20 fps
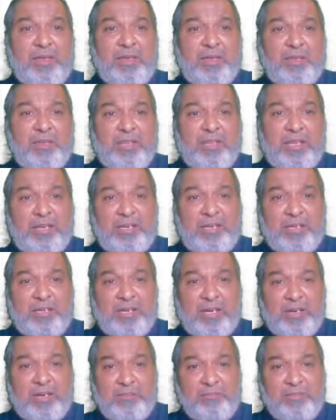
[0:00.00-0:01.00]
The
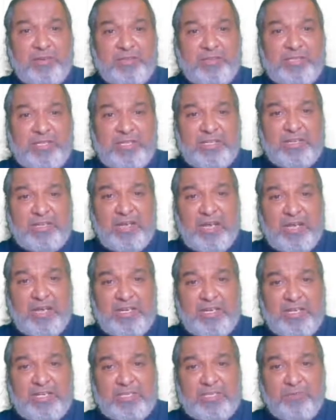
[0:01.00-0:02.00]
term
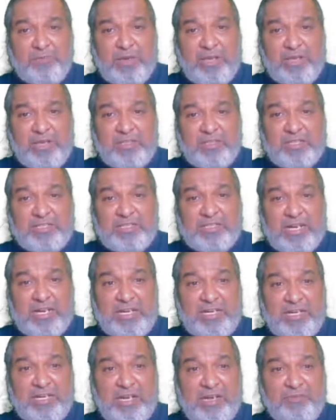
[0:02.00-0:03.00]
syncline is when the
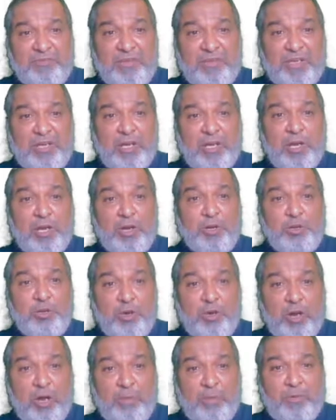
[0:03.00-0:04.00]
stratigraphic
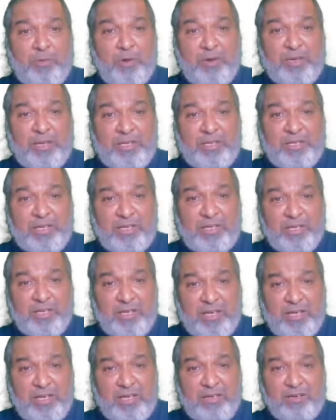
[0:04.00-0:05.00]
top or
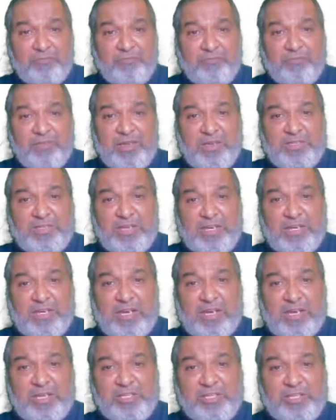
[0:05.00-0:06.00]
youngling facing
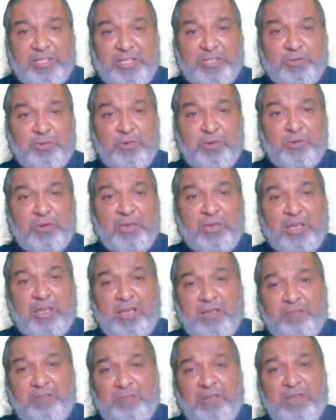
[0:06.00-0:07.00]
direction is known.
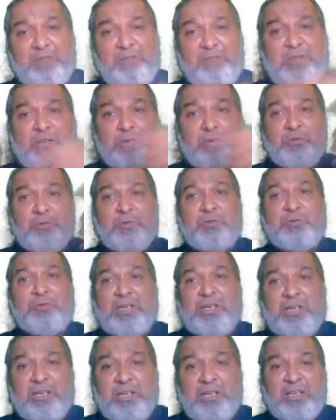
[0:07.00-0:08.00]
When we know
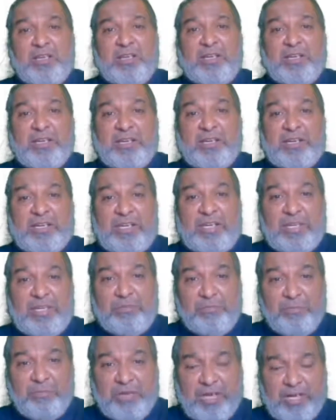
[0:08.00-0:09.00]
the
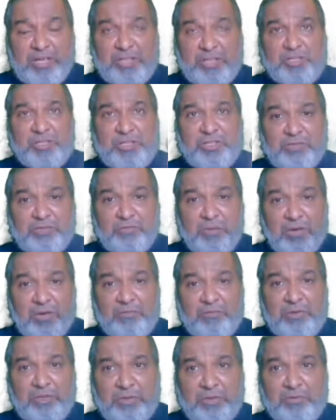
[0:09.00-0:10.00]
deep directions,
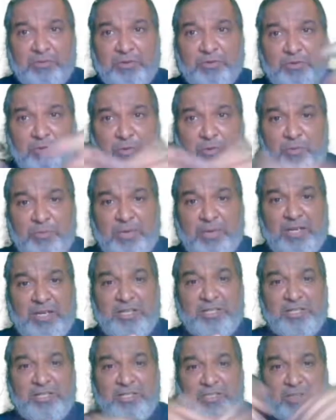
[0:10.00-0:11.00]
whatever the slope
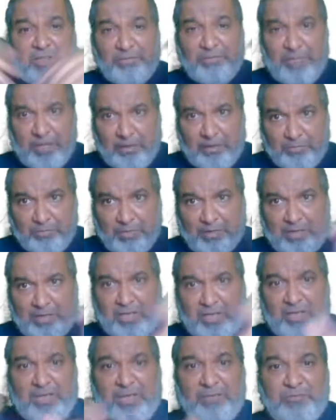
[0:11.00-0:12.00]
directions of that
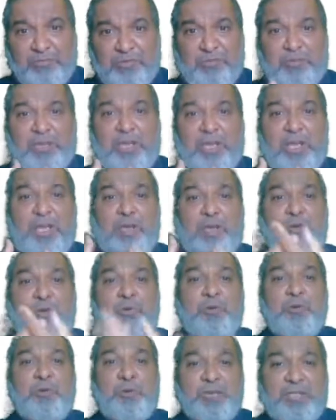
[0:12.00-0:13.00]
particular limbs we
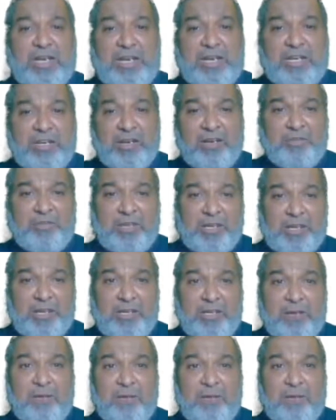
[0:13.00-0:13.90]
know stratigraphically,